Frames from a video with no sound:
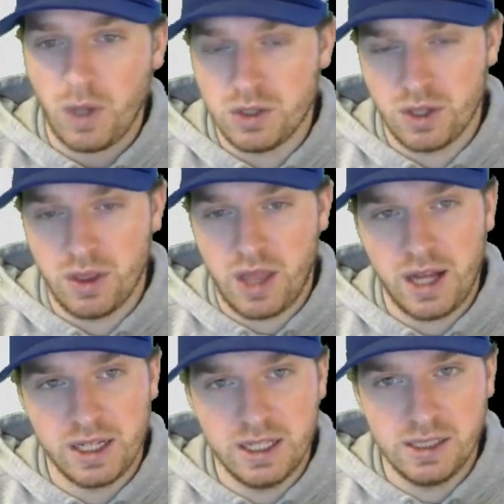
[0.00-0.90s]
so
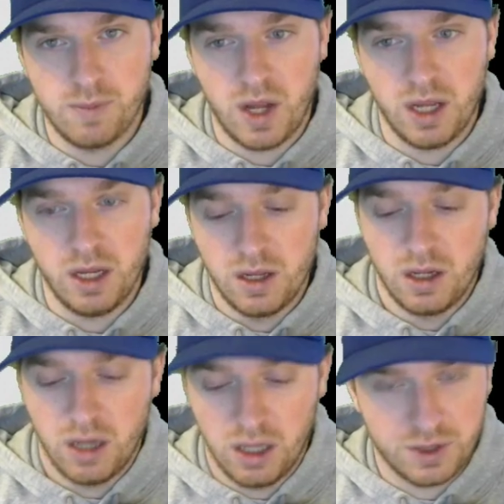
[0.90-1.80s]
that is my
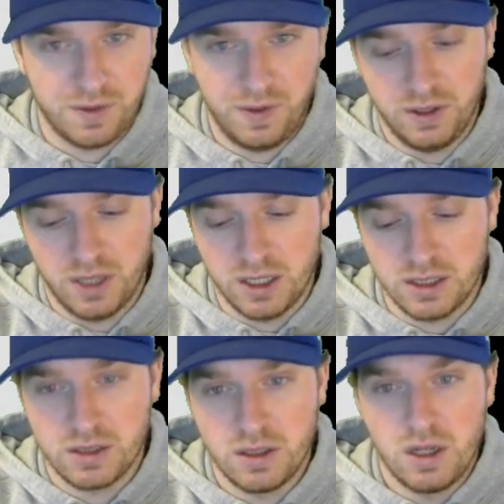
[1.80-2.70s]
electric field
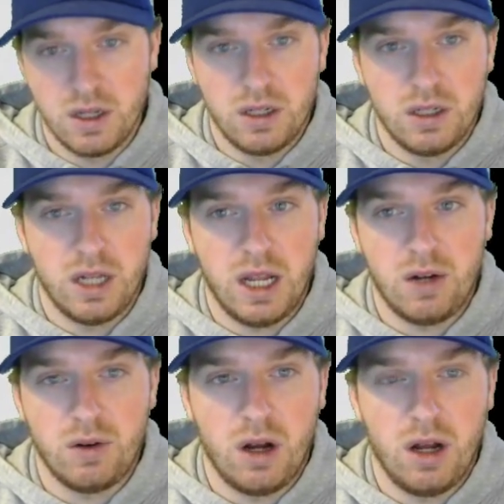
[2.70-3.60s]
lines.
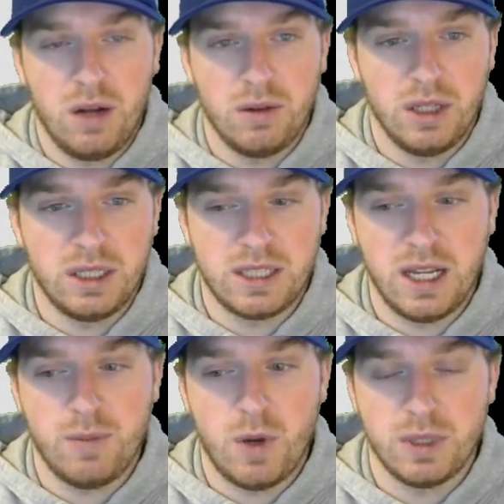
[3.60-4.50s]
Now, let's
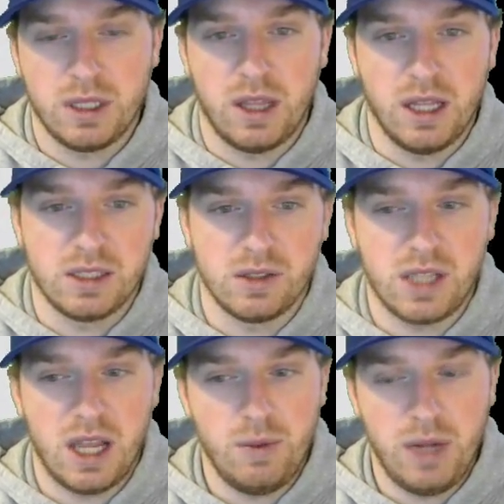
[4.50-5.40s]
take a moment to think. So
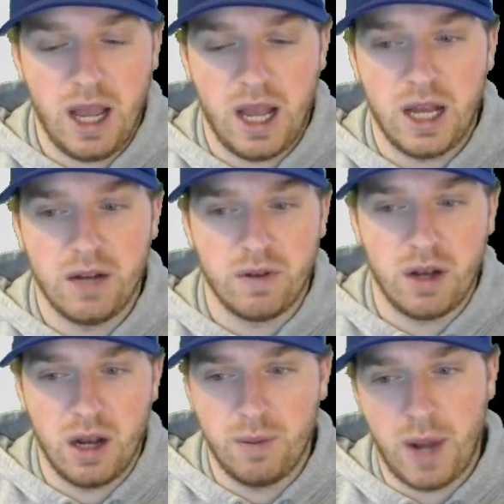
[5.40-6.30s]
say we have
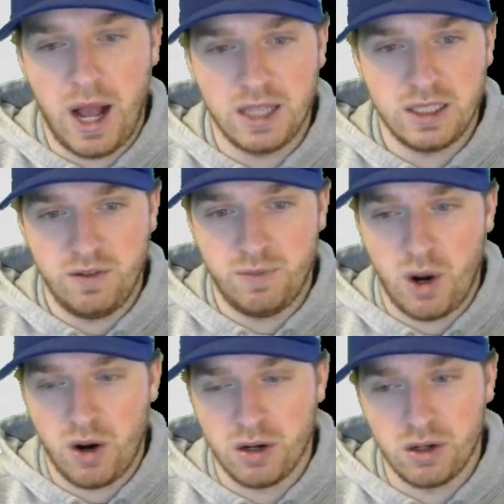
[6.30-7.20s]
a positive
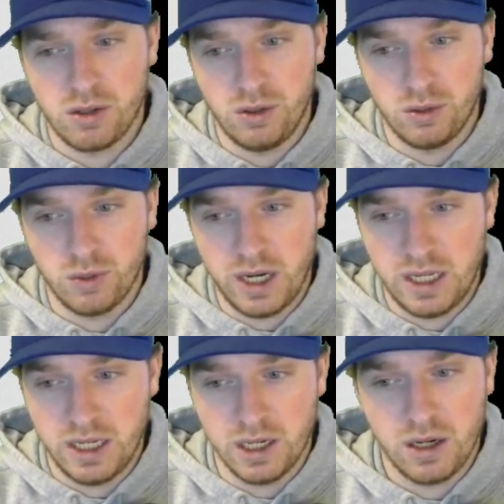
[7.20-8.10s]
particle right
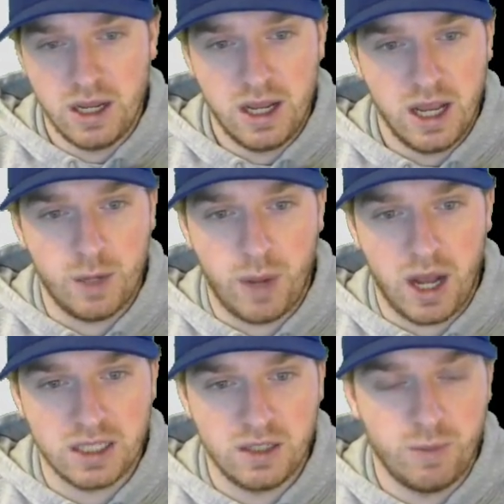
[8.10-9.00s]
here and a
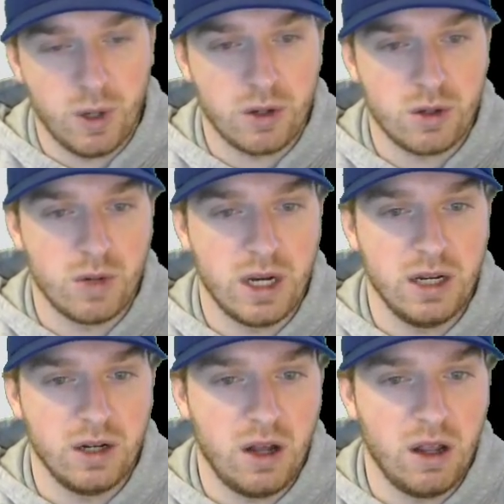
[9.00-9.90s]
positive particle right
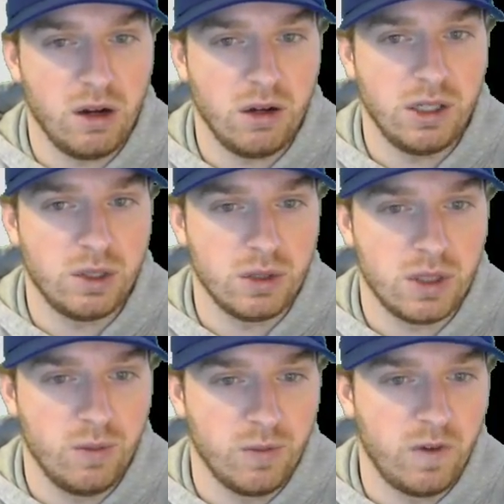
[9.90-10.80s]
here. Now, I already drew
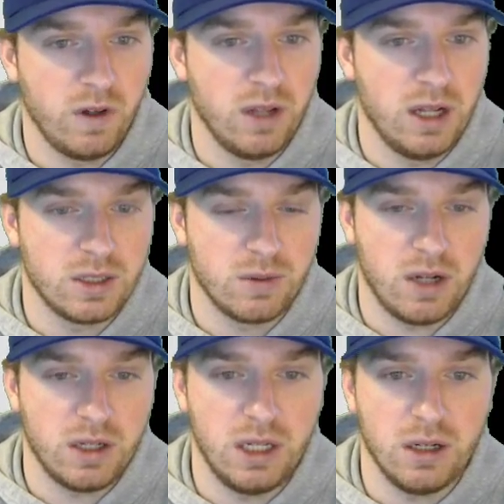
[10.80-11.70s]
some field lines
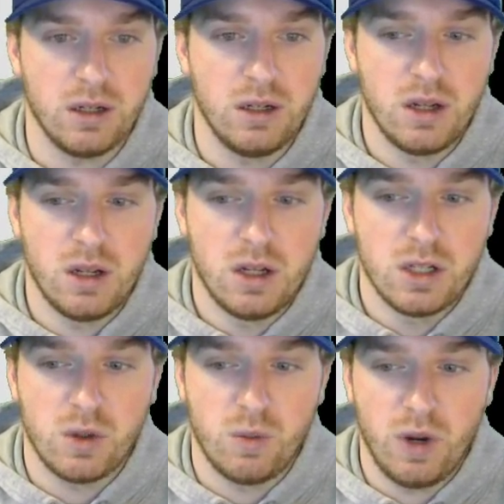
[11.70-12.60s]
around here.
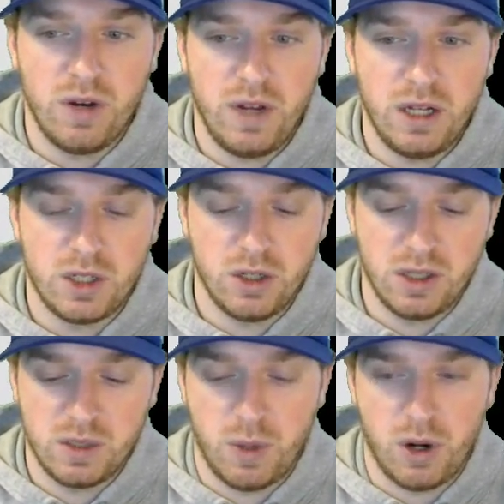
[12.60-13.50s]
So what if I took
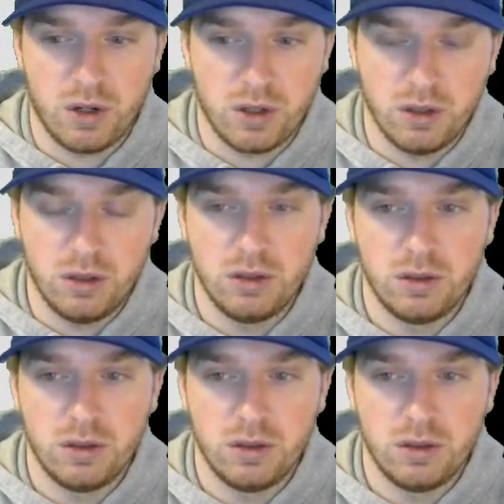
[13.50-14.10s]
this particle